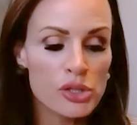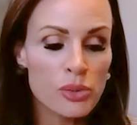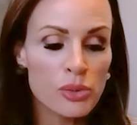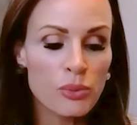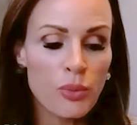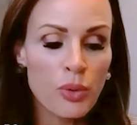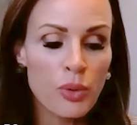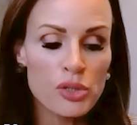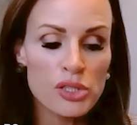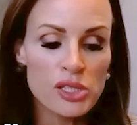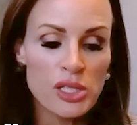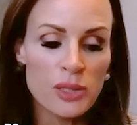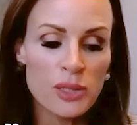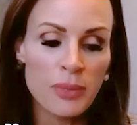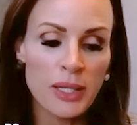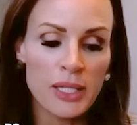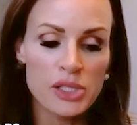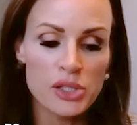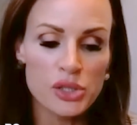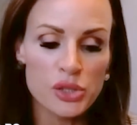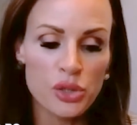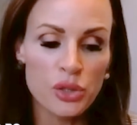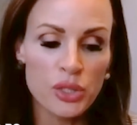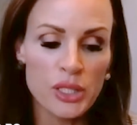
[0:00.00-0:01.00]
So most of
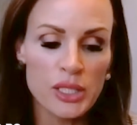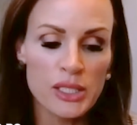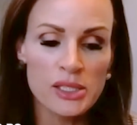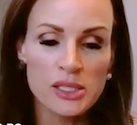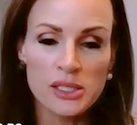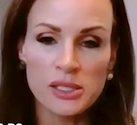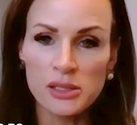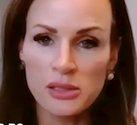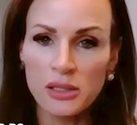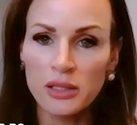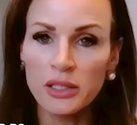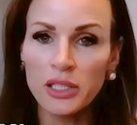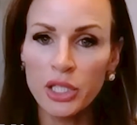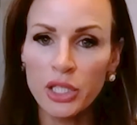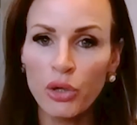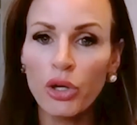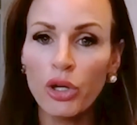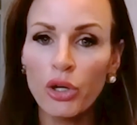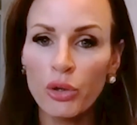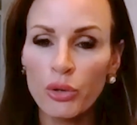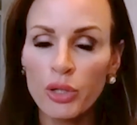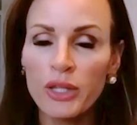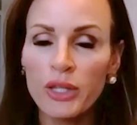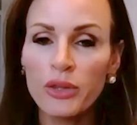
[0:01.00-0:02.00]
my students,
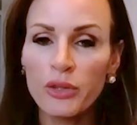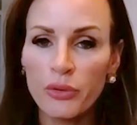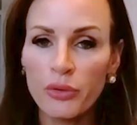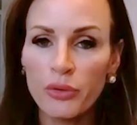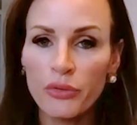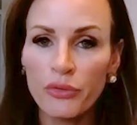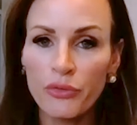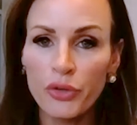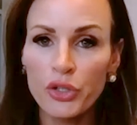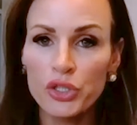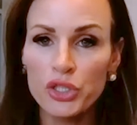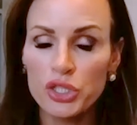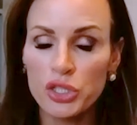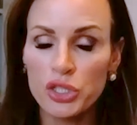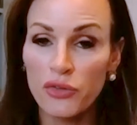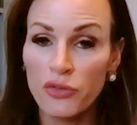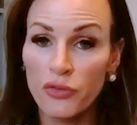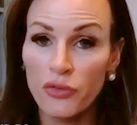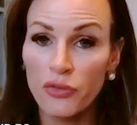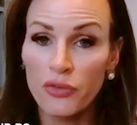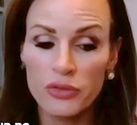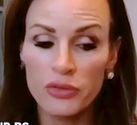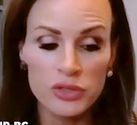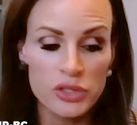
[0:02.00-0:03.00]
are in the first
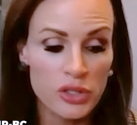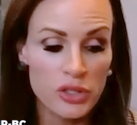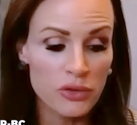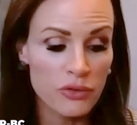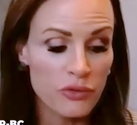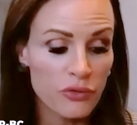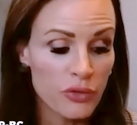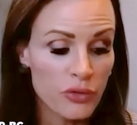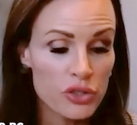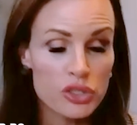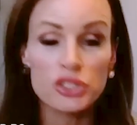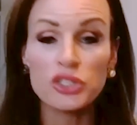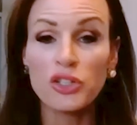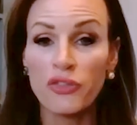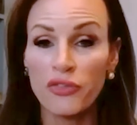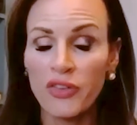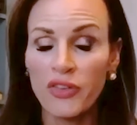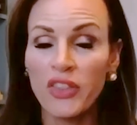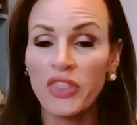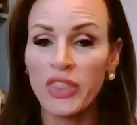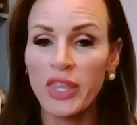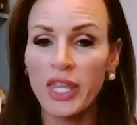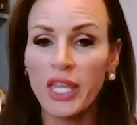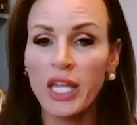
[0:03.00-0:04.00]
to
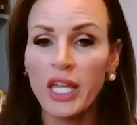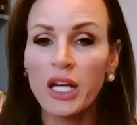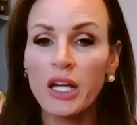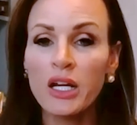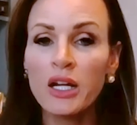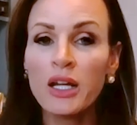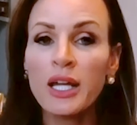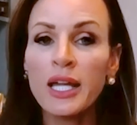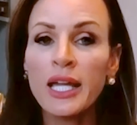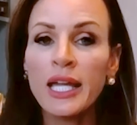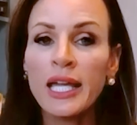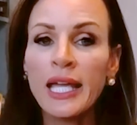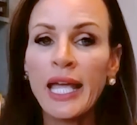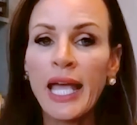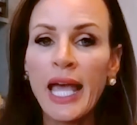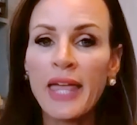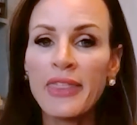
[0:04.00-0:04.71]
fifth year.